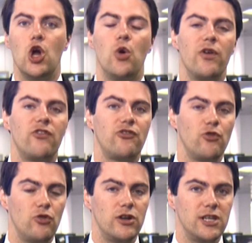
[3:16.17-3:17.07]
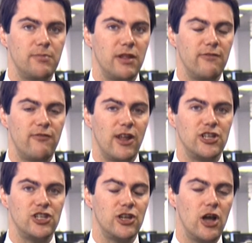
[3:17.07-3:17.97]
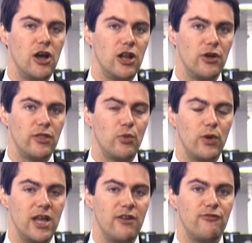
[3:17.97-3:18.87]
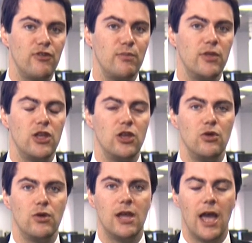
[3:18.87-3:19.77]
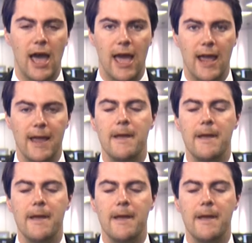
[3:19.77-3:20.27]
We saw a dip in inflation earlier in the week from the UK,